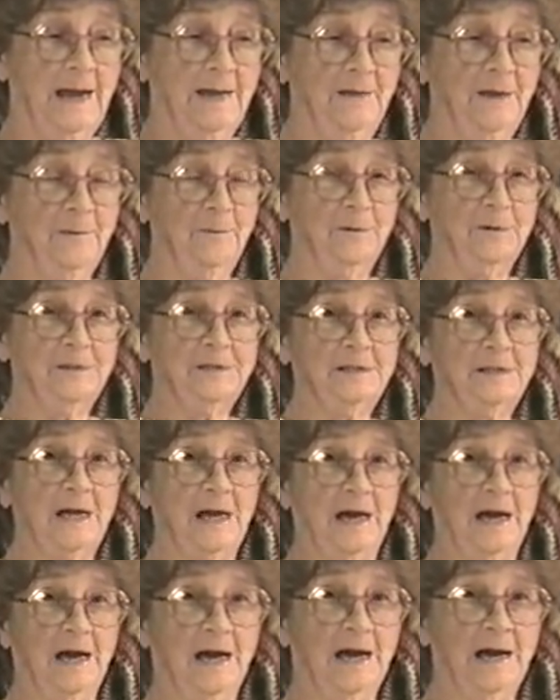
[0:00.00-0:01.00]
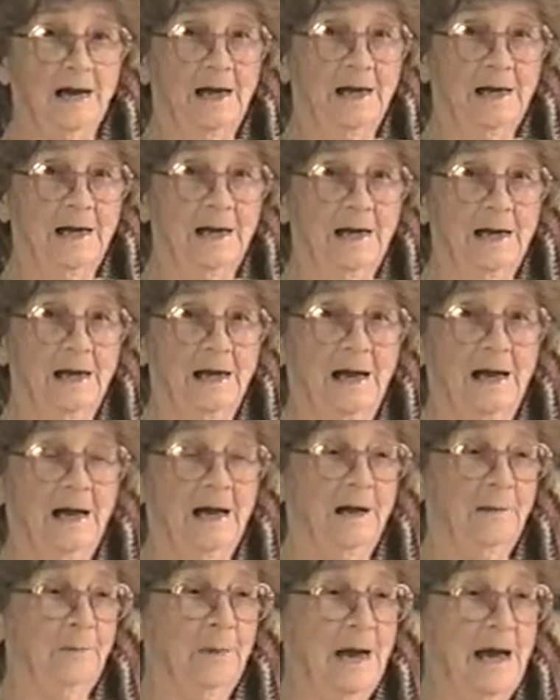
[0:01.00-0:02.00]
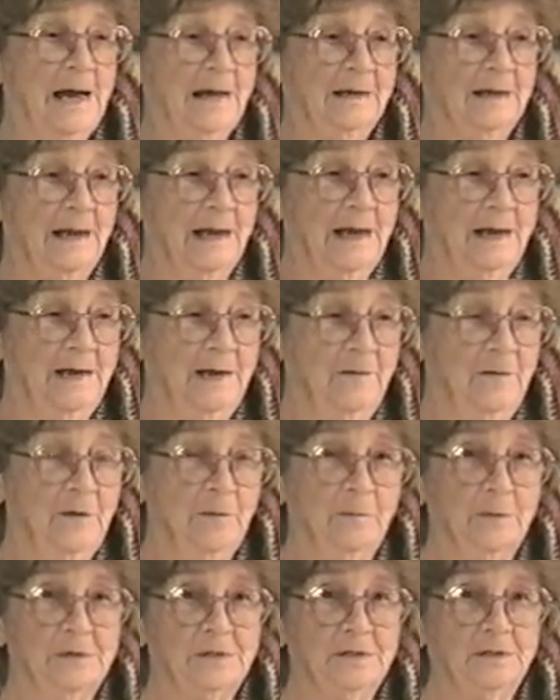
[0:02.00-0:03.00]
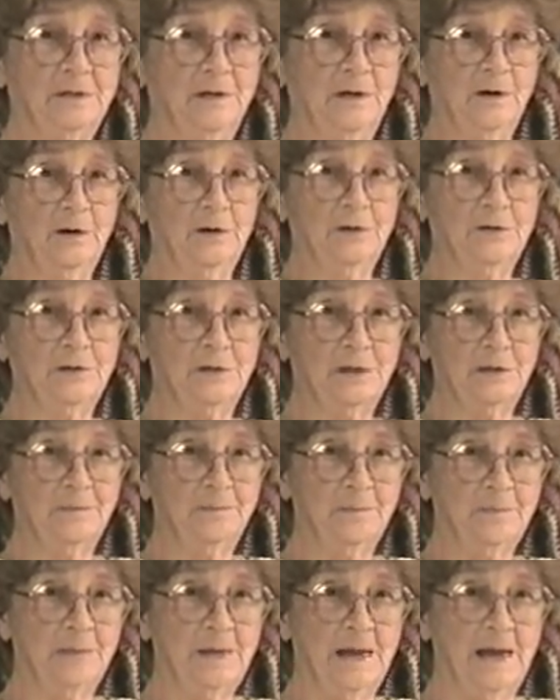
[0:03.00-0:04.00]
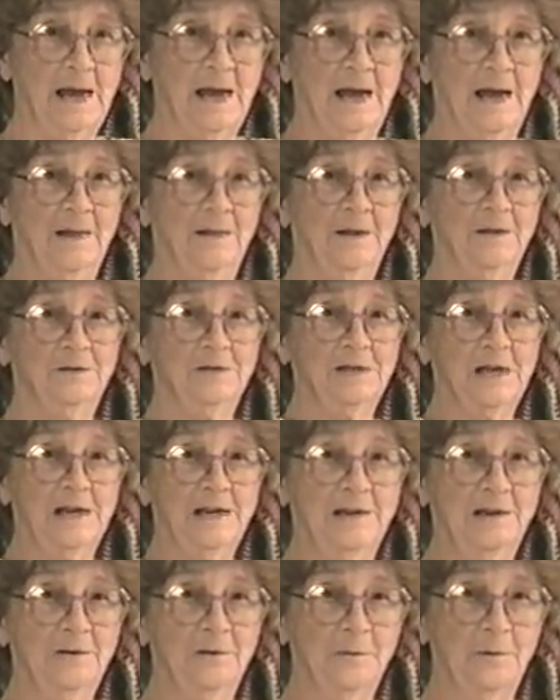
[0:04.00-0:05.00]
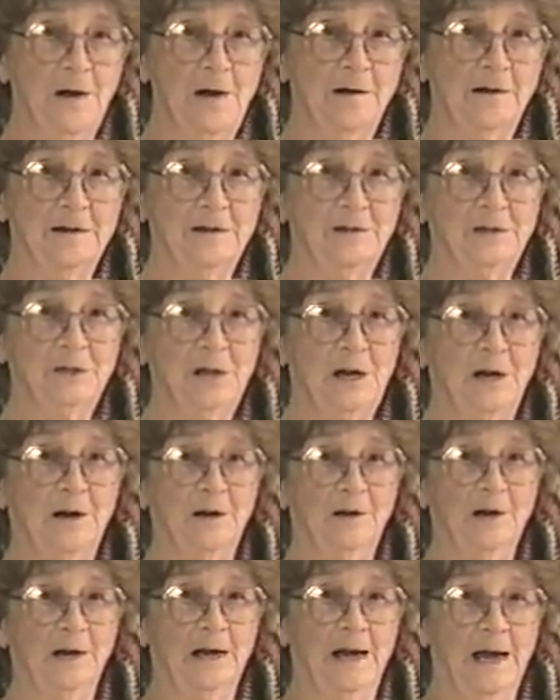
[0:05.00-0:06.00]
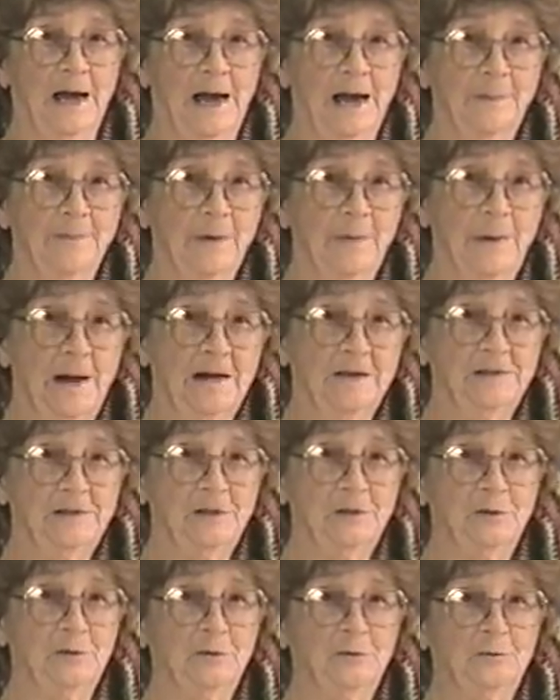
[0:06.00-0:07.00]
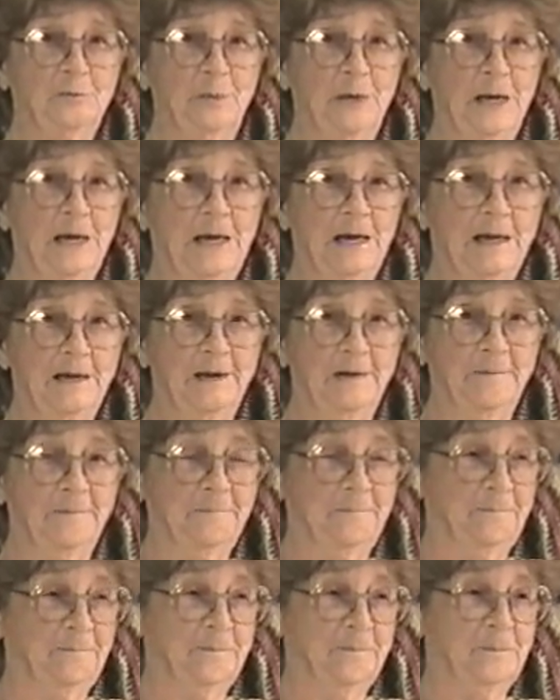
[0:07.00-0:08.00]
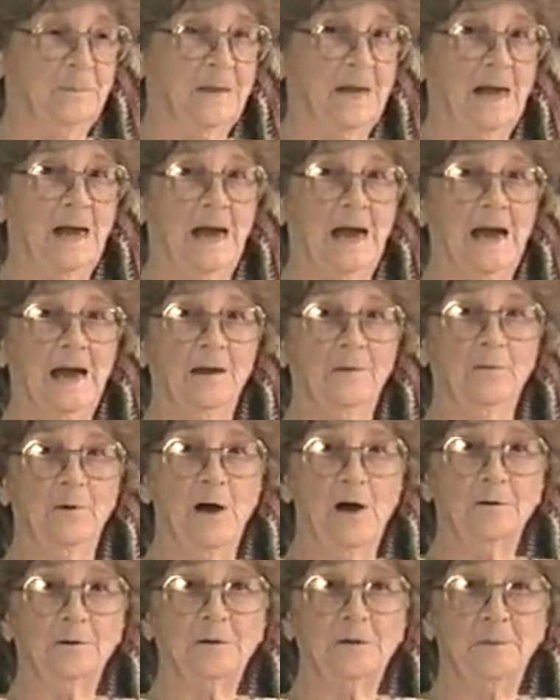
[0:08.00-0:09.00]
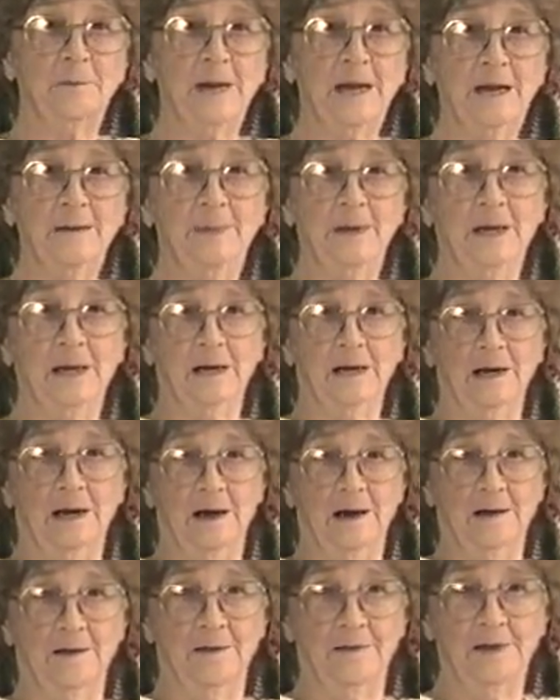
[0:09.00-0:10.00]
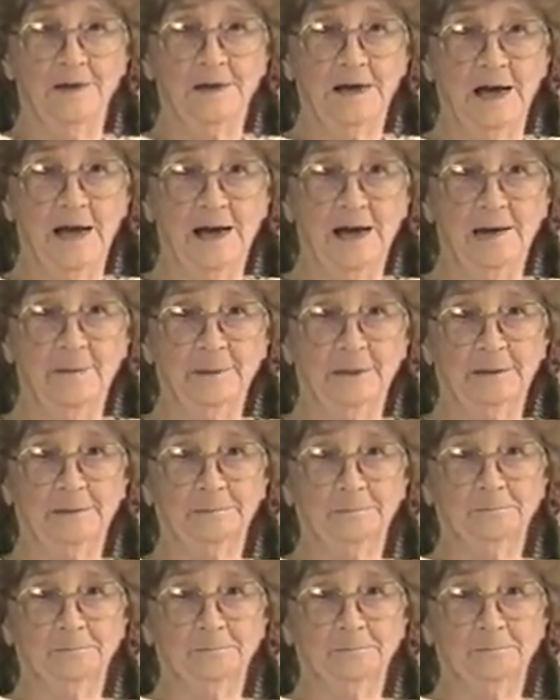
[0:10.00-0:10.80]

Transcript: And there was a black lady that was a nurse that sat in a rocking chair by my sister's bed and rocked the baby a lot of the time